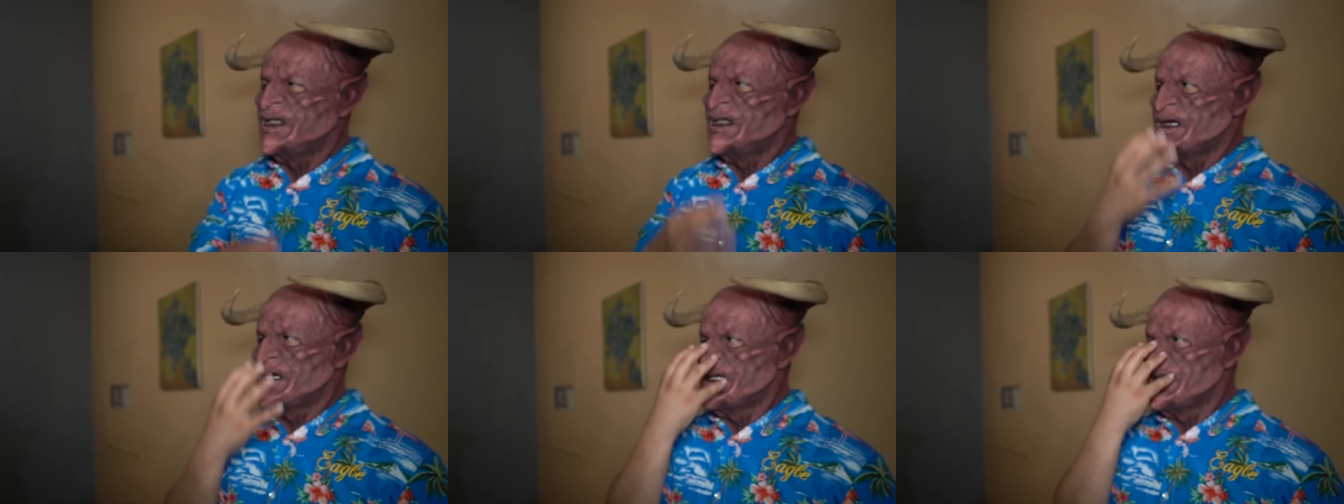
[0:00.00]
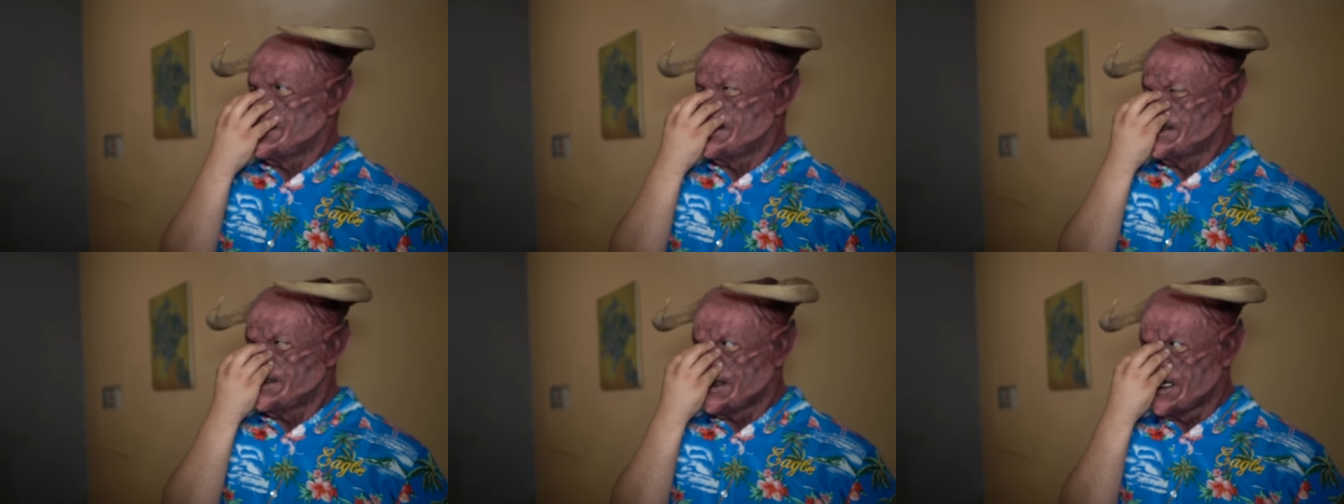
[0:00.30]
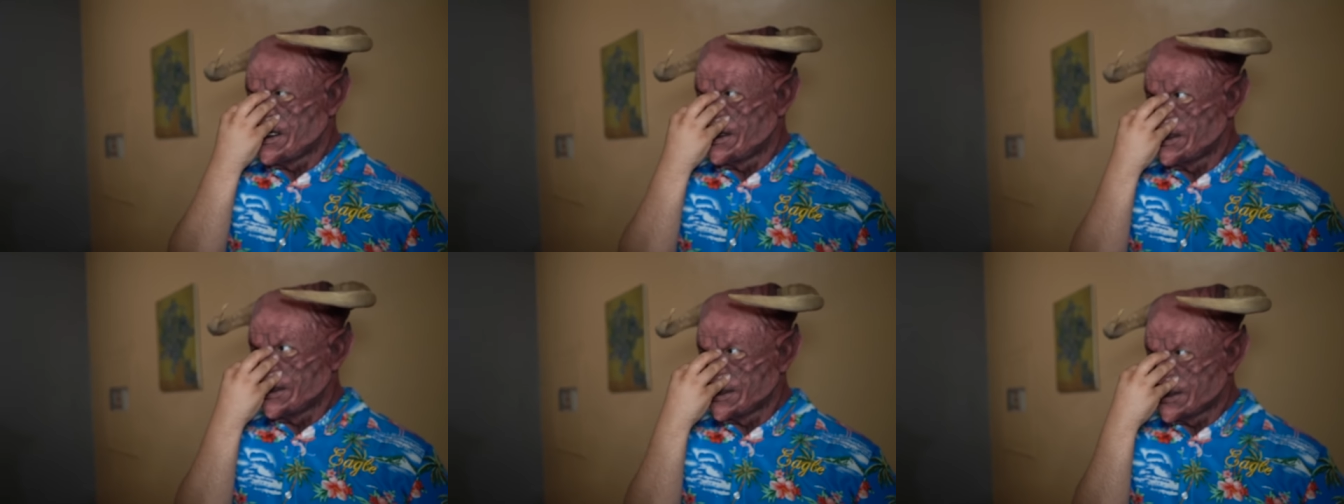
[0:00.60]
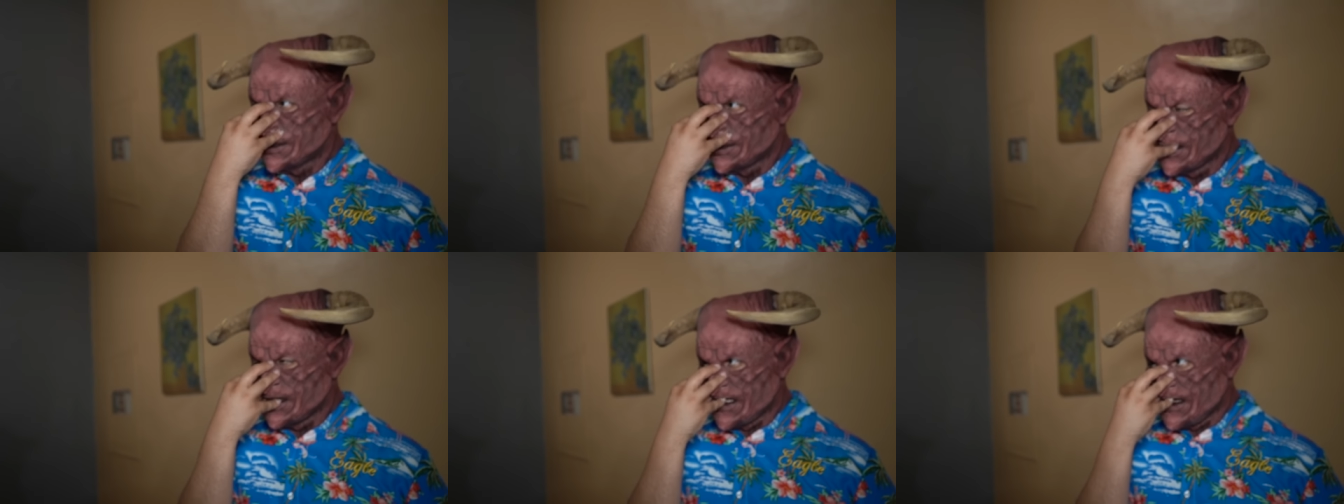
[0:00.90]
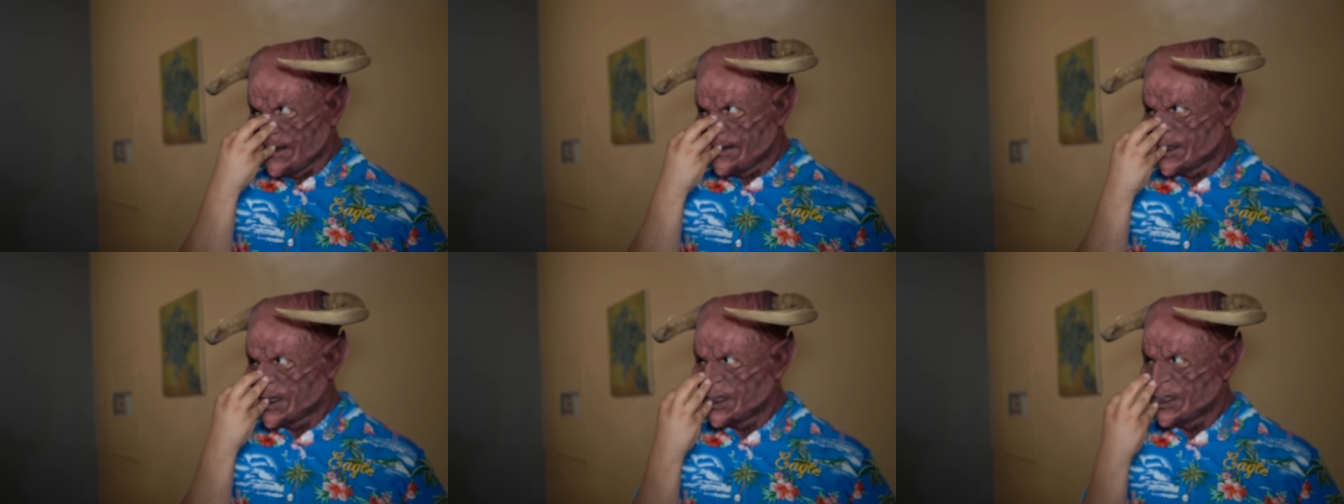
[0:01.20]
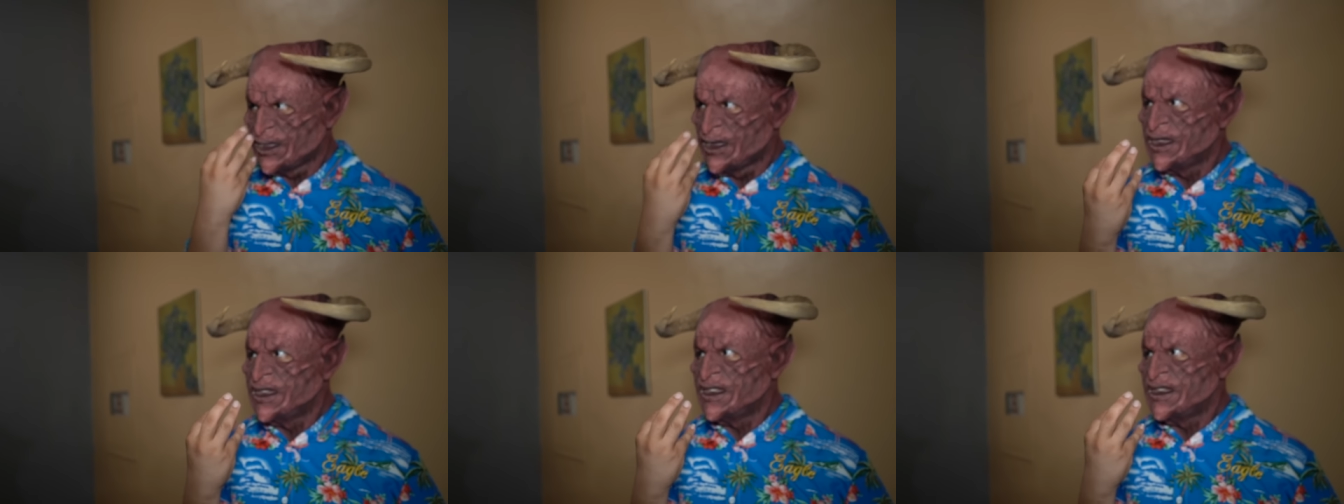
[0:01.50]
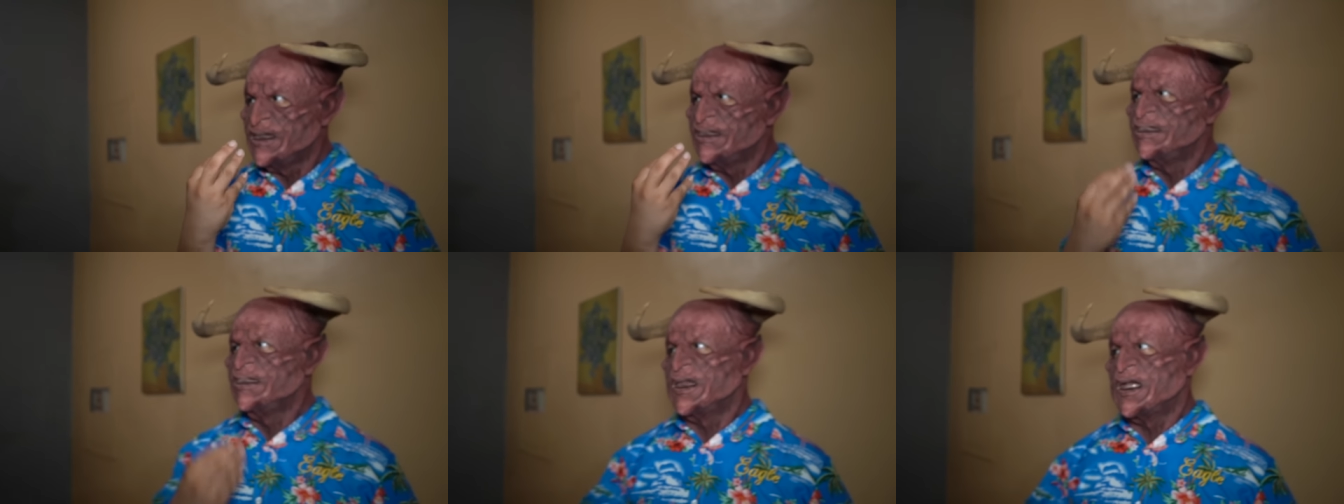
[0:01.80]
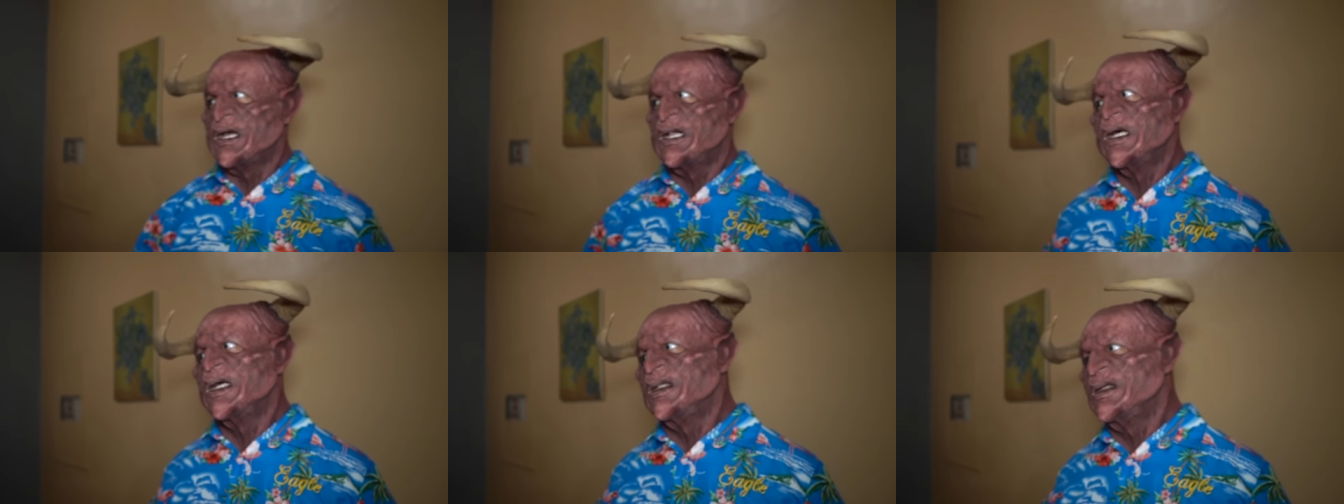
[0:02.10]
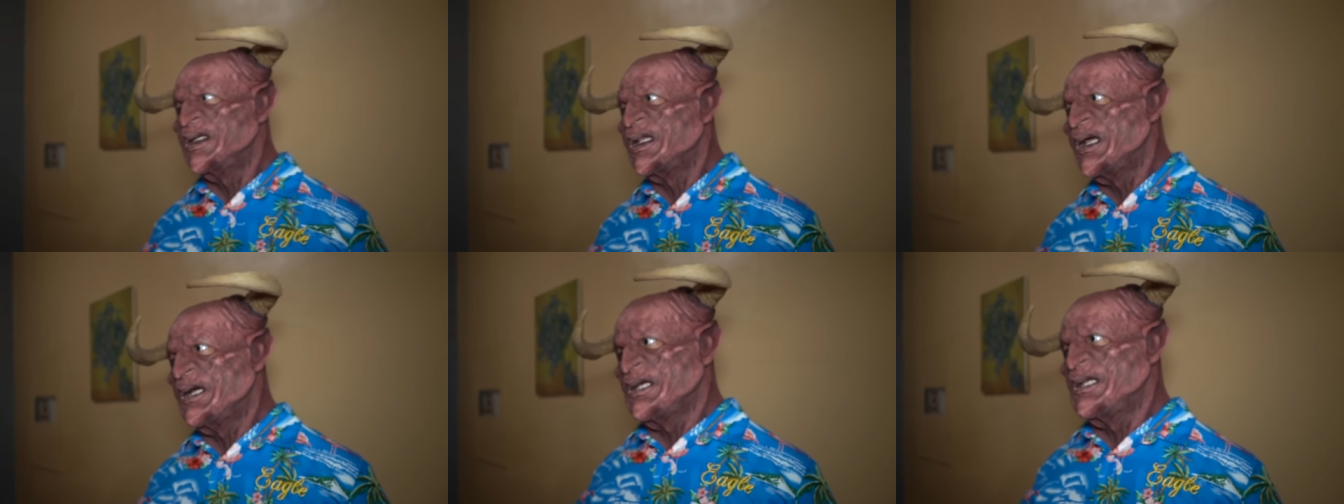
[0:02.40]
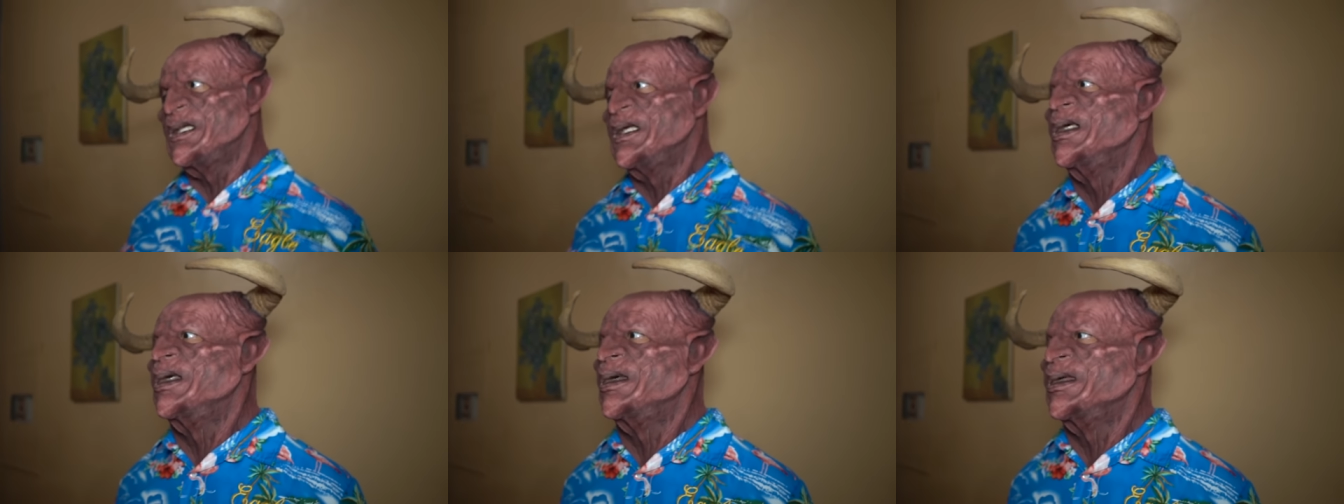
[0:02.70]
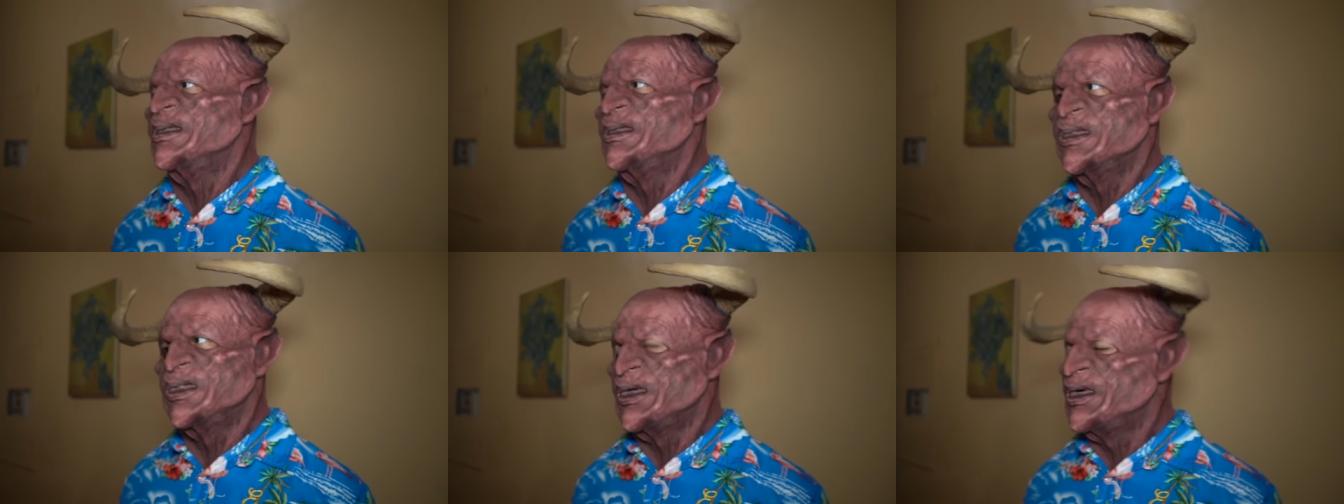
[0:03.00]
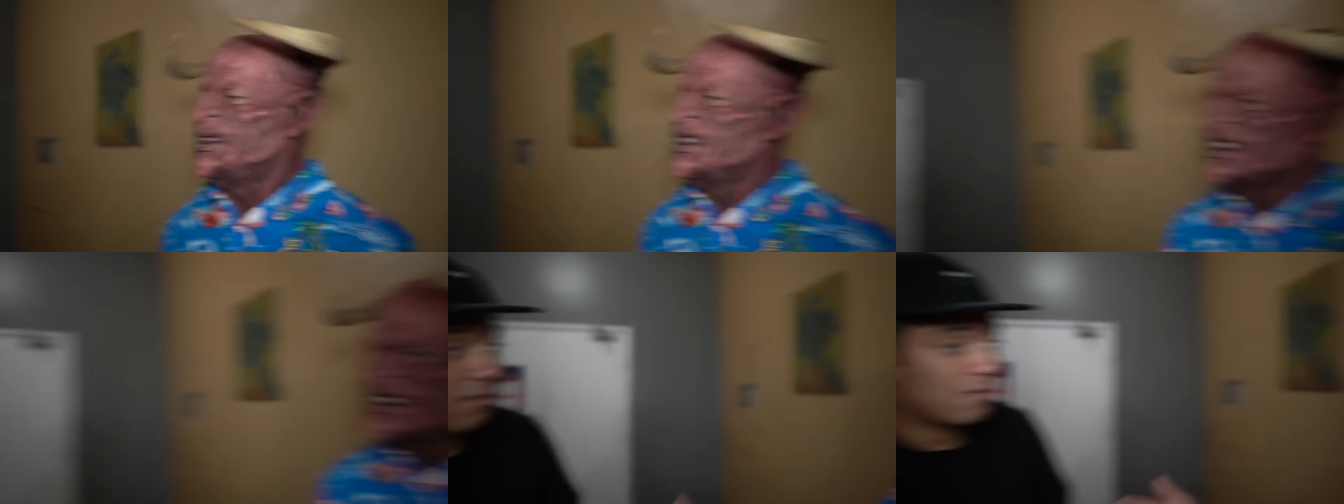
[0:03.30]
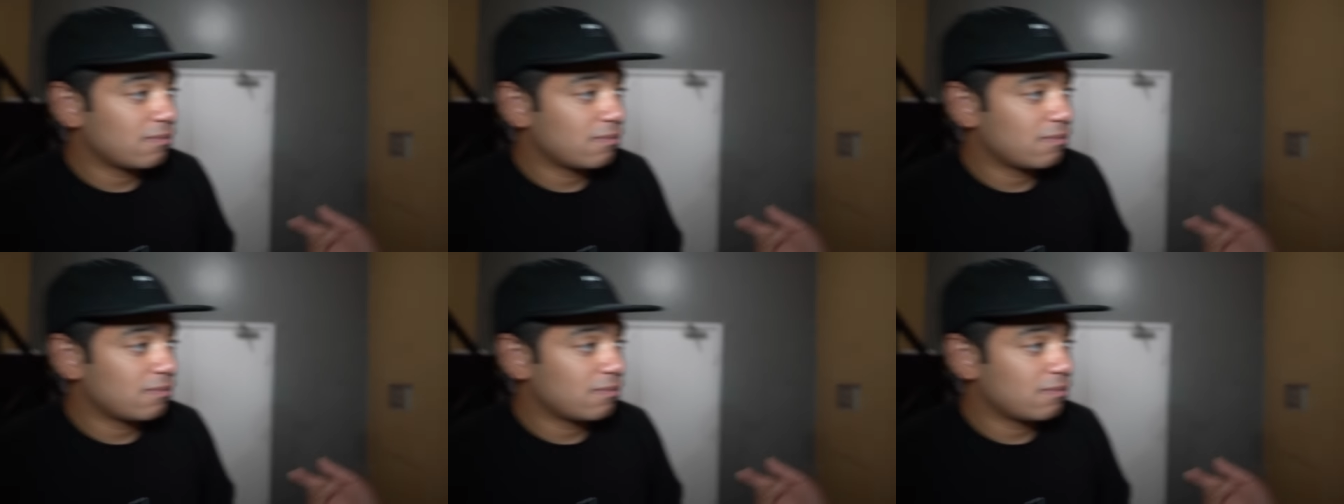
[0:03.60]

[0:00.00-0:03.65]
and then my nose became swollen, and I looked like an eagle. So it wasn't